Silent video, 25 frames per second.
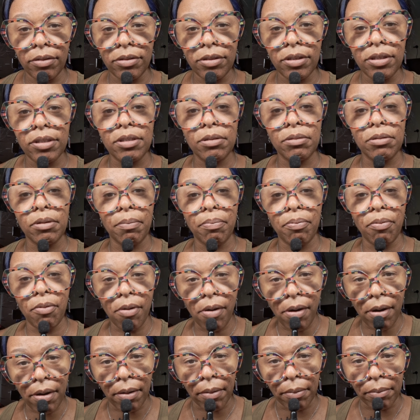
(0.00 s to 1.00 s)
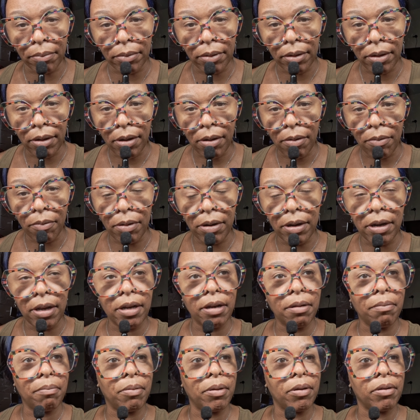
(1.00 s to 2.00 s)
Just support them. We
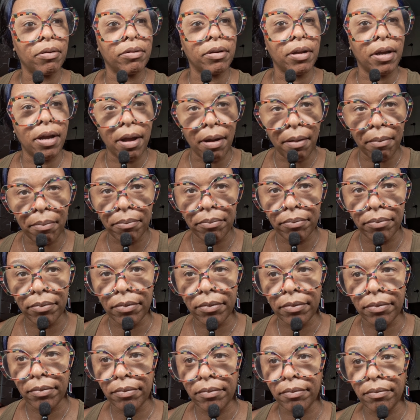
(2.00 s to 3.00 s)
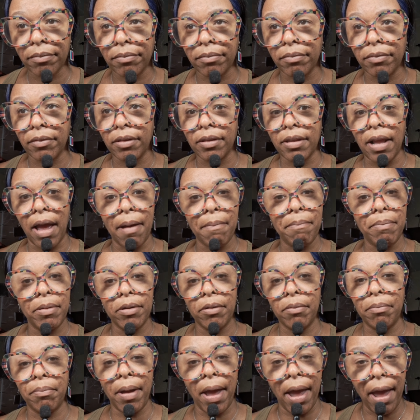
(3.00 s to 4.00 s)
need to build up, not
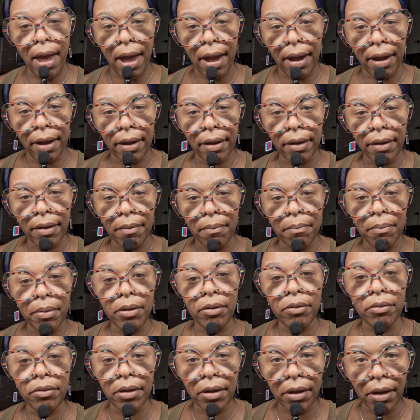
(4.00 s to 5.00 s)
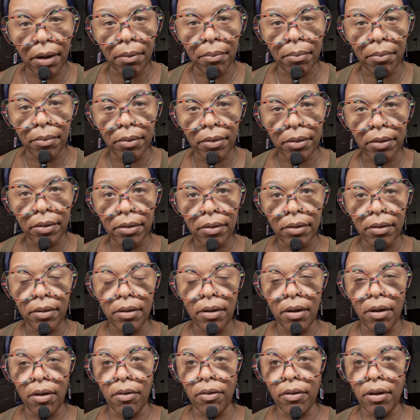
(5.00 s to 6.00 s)
build back. Build up,
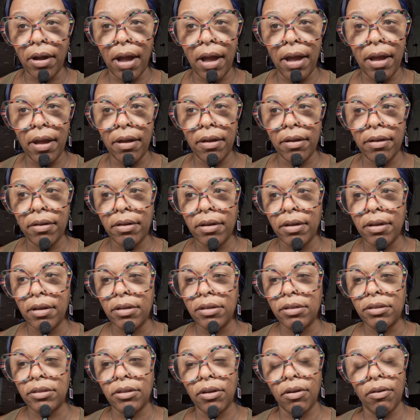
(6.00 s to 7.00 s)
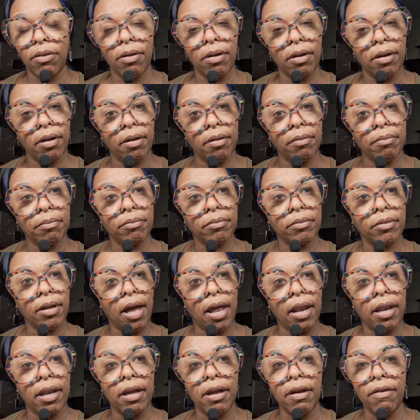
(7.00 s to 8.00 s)
okay? So
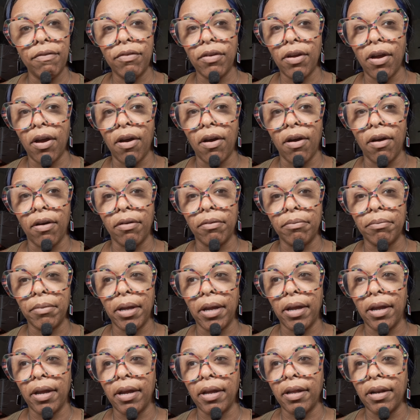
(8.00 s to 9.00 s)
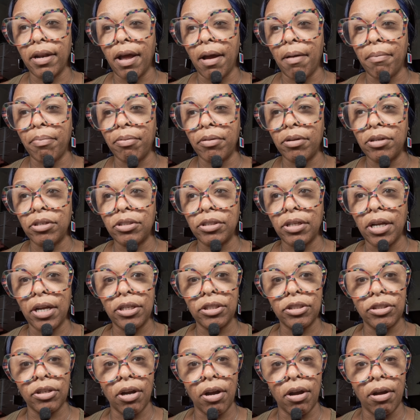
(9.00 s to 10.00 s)
I love y'all, man. I
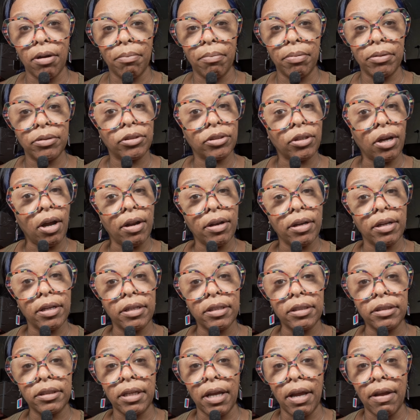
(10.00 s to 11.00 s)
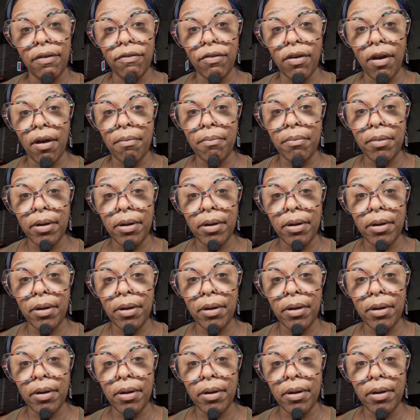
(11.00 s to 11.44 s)
appreciate y'all, but y'all need to save y'all